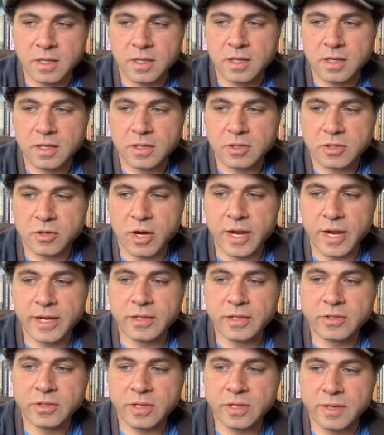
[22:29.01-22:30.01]
trying
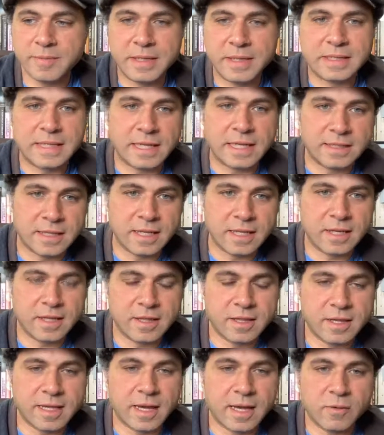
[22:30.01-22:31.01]
to imitate
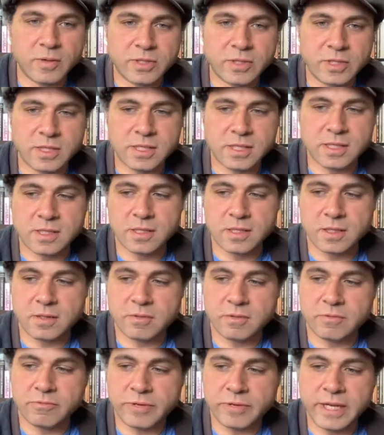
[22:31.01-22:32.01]
anything. I was just
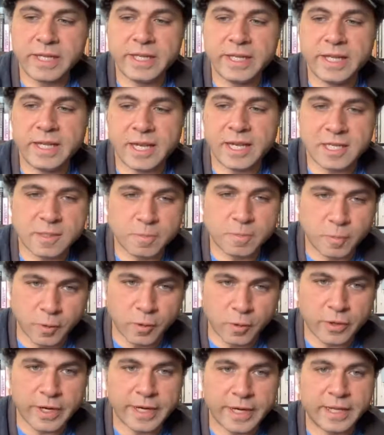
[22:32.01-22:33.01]
really
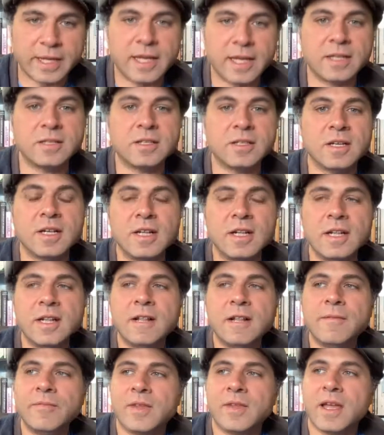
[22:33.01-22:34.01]
exploring. And
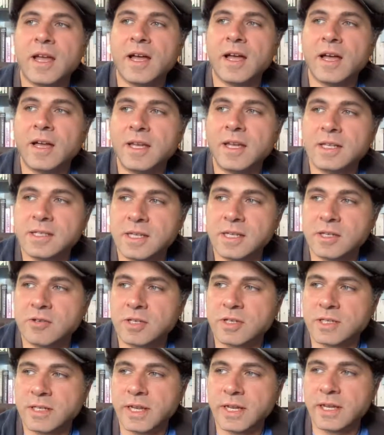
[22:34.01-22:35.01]
it's
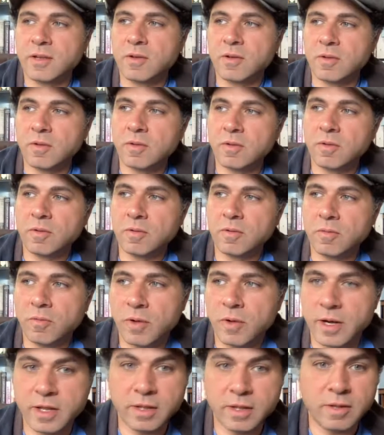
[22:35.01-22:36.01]
interesting.
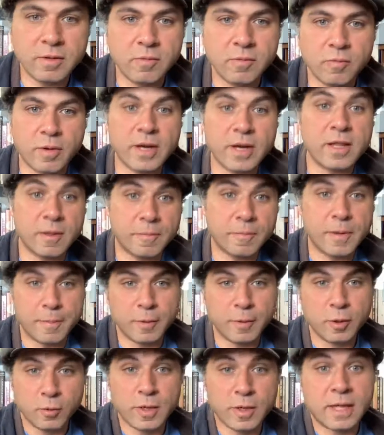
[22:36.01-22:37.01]
One of the people
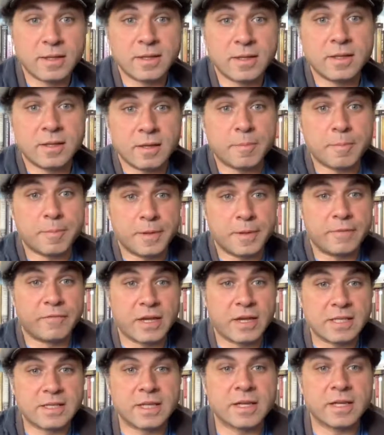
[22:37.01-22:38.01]
who ended up
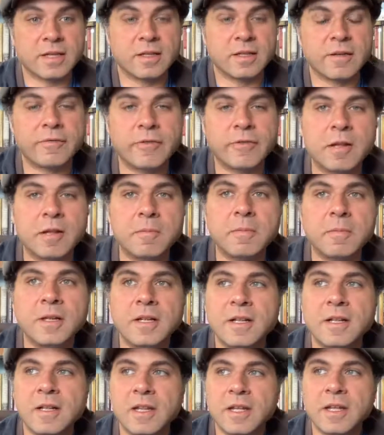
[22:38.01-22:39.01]
investing in the film,
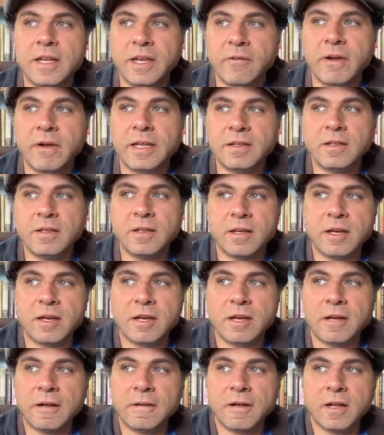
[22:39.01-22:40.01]
he read
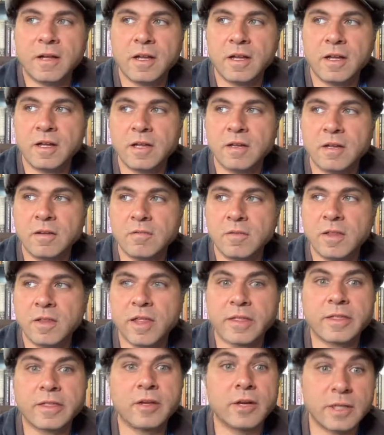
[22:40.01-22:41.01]
the
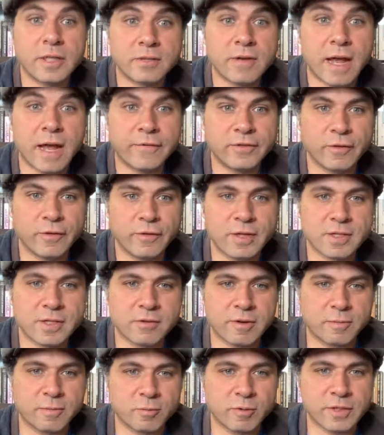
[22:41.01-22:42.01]
third draft of the
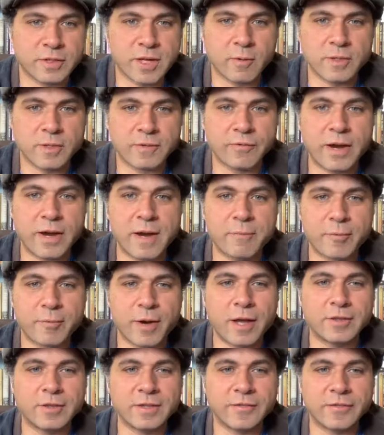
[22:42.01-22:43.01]
script, which I was very
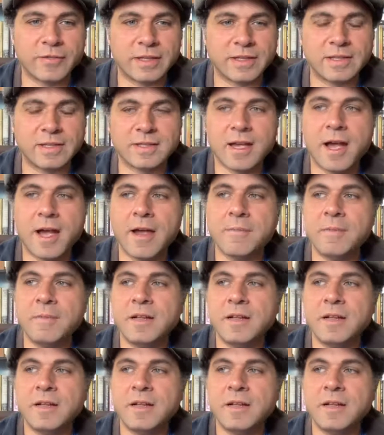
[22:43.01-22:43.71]
proud of at the time.